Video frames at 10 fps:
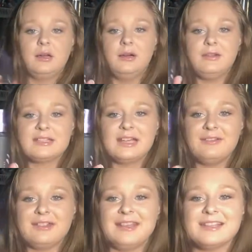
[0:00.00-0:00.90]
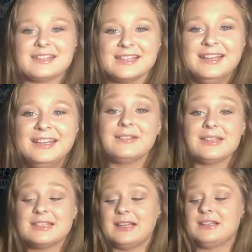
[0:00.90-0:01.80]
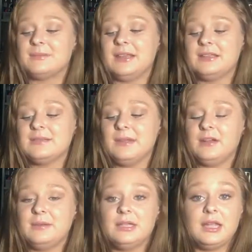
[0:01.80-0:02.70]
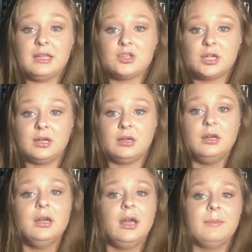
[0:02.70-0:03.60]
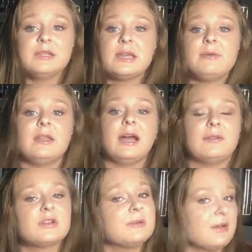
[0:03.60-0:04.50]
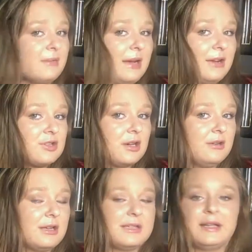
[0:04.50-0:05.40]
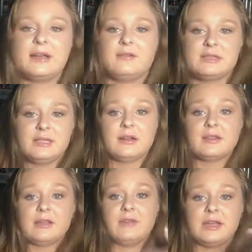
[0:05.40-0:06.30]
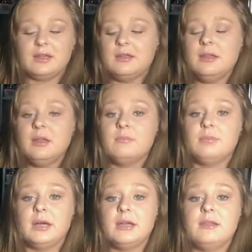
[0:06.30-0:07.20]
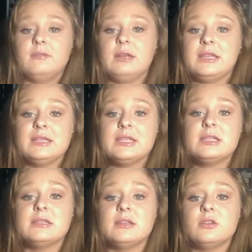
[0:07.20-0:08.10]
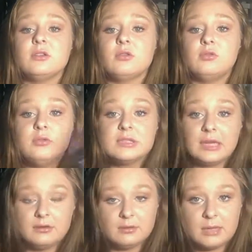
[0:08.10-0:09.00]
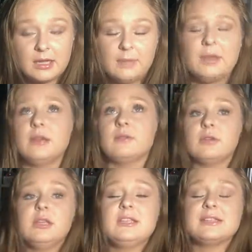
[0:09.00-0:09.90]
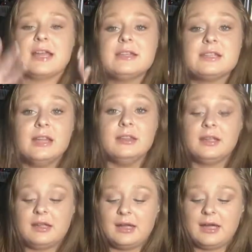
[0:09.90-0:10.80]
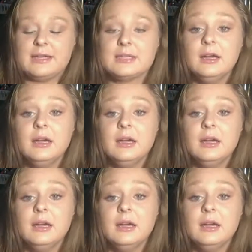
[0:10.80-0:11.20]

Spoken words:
Always set with this. So the setting spray. This is my Urban Decay Chill. I'm gonna set with it after I'm done with my outro because, like, I don't want to sit here and like fan it. But what this does is it cools down your makeup and it really sets, and like, guys,